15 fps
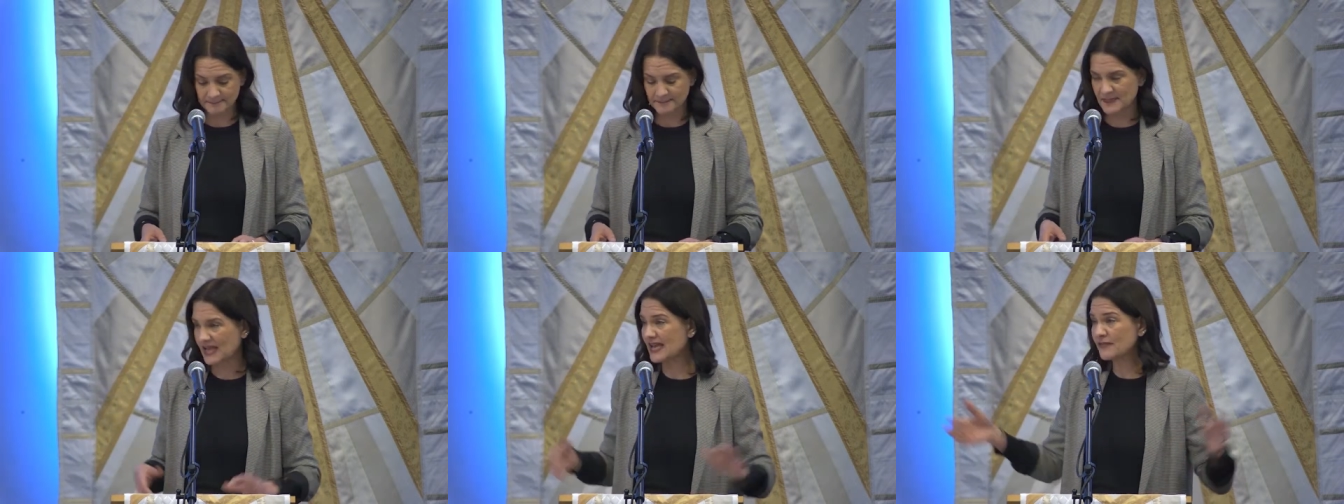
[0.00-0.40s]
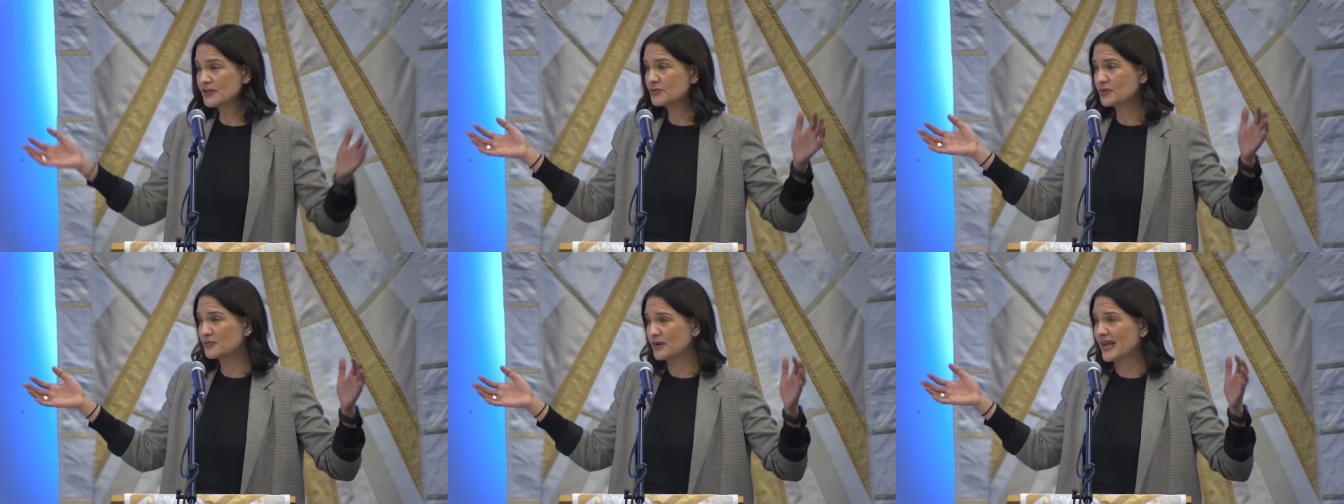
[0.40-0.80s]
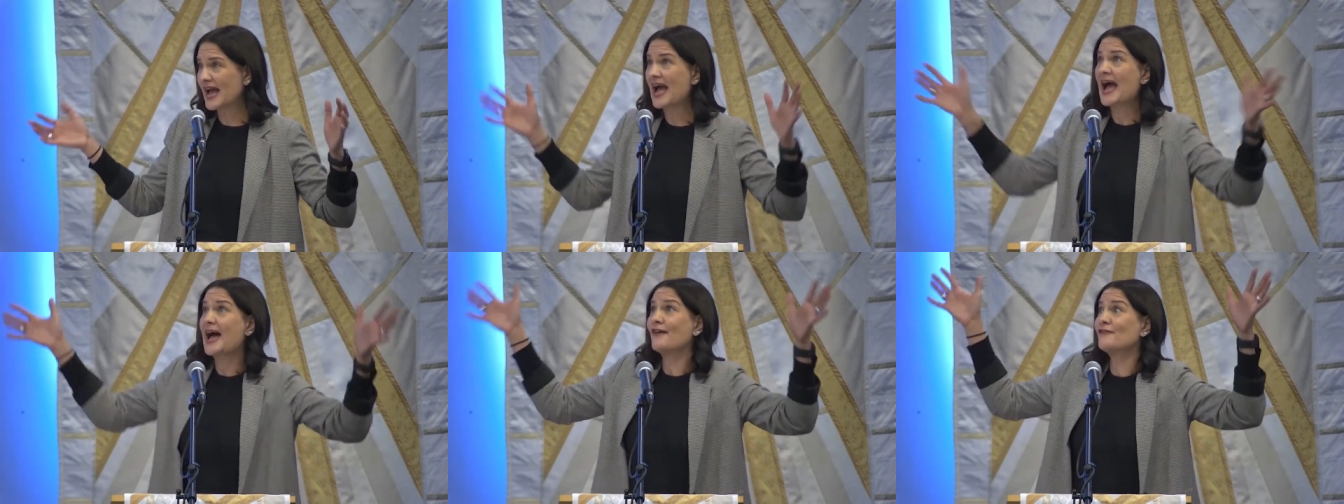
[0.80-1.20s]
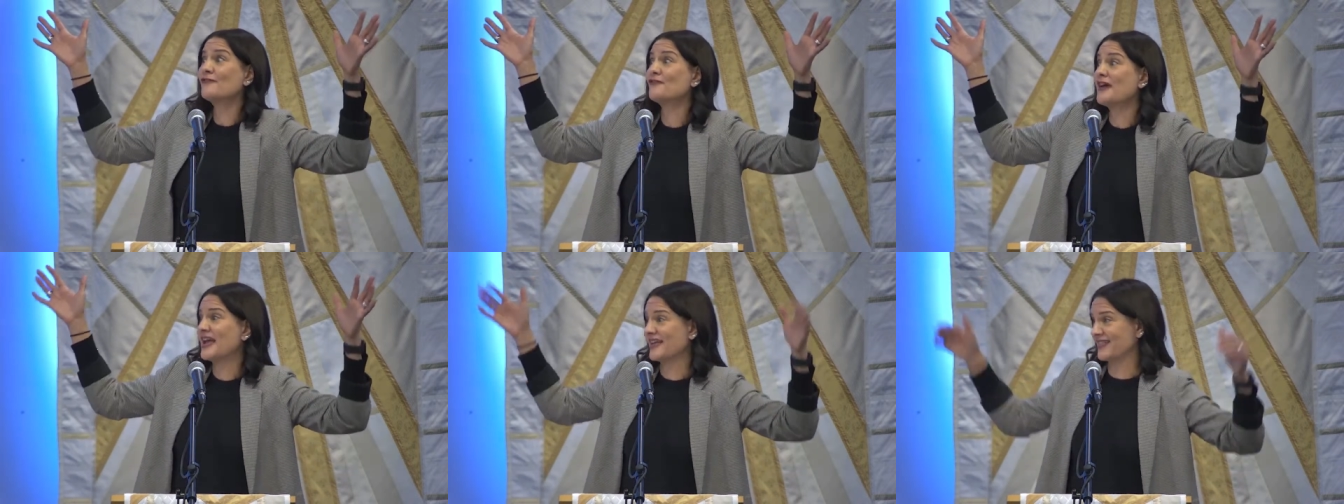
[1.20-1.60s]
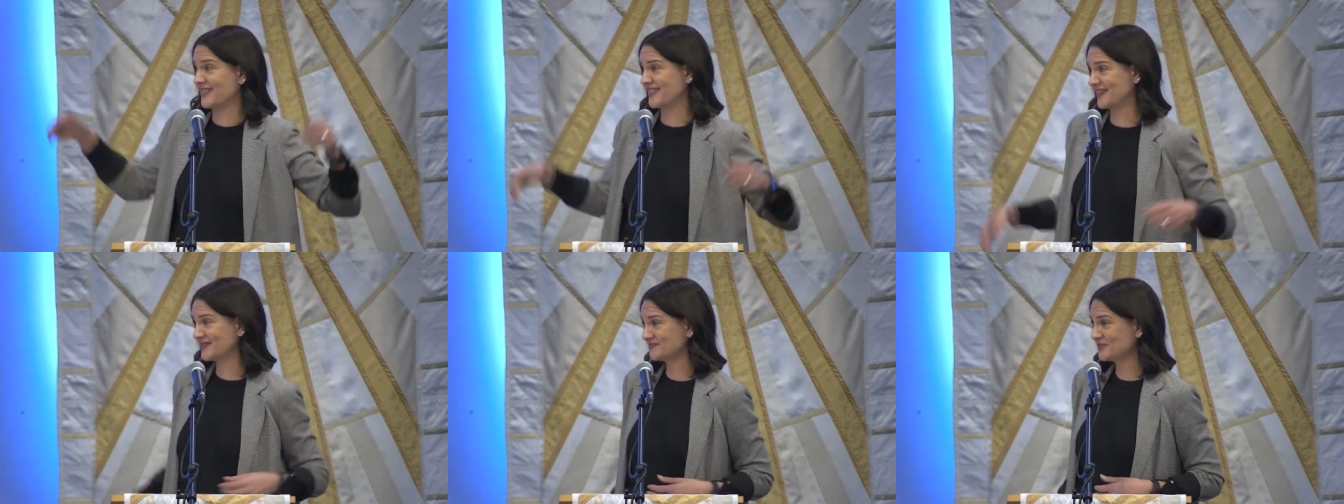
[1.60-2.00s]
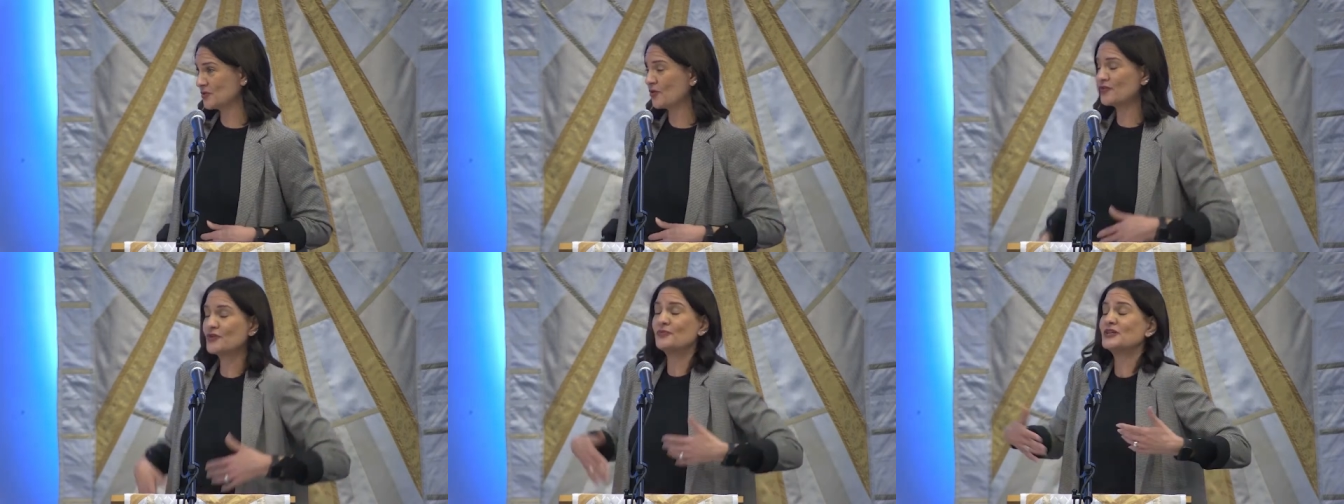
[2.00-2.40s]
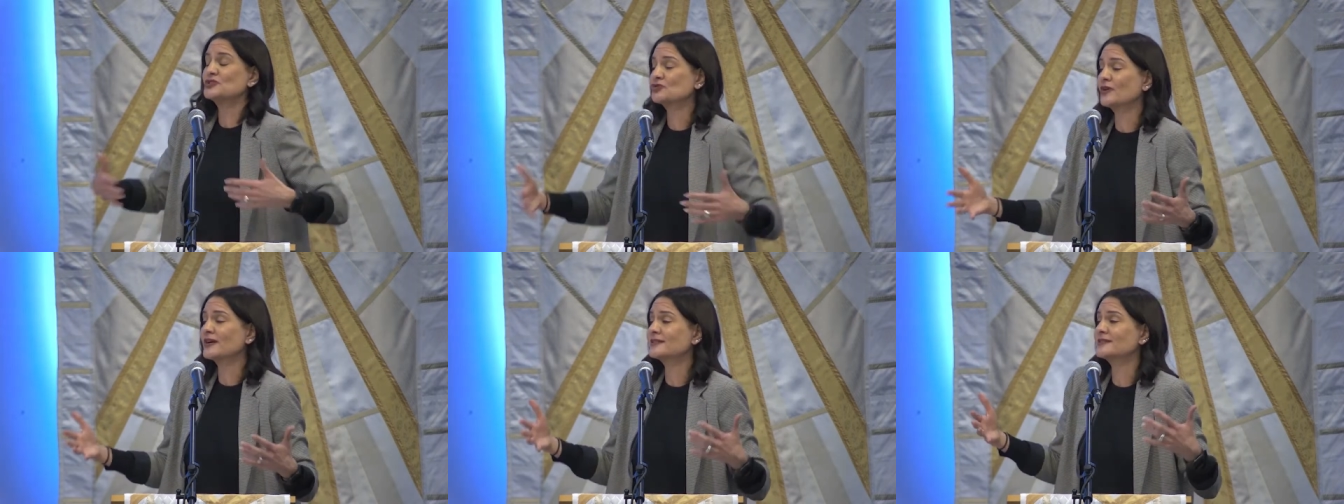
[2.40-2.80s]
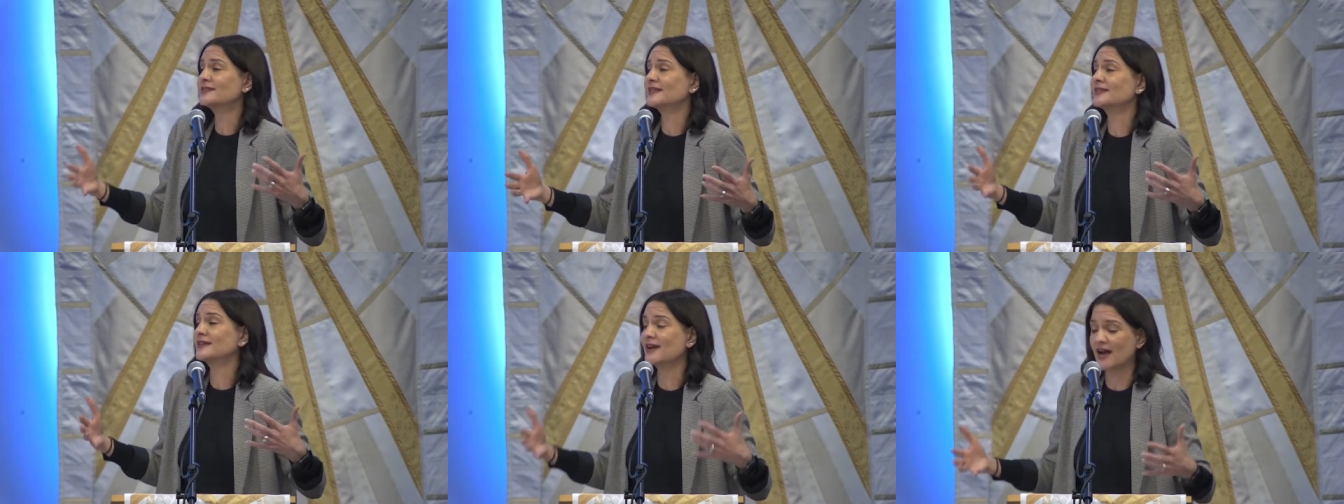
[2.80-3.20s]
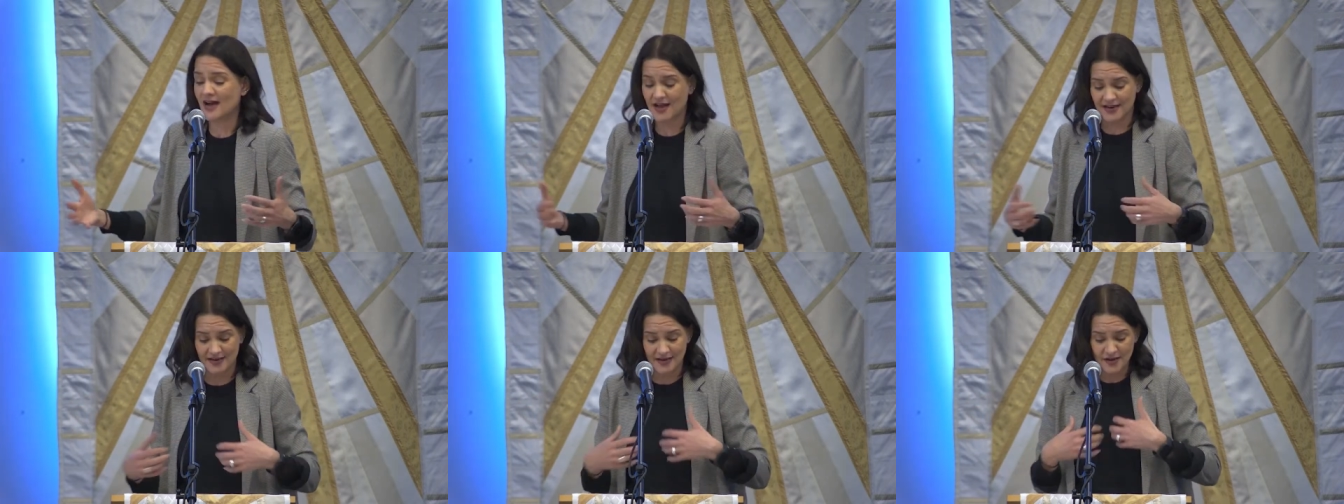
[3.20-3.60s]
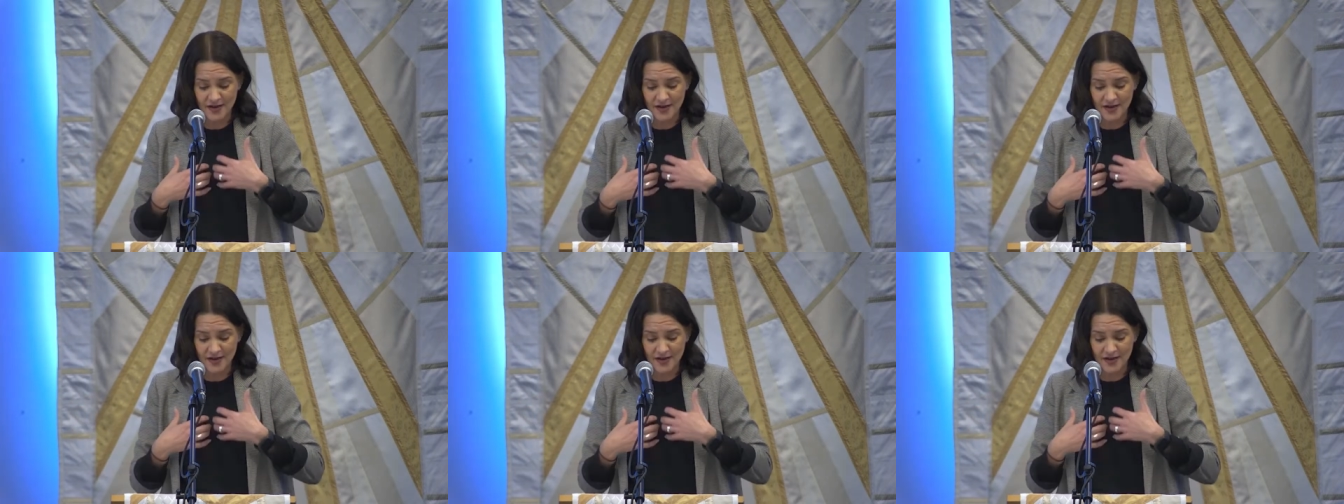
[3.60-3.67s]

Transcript: Even when we have faith or that we trust in God,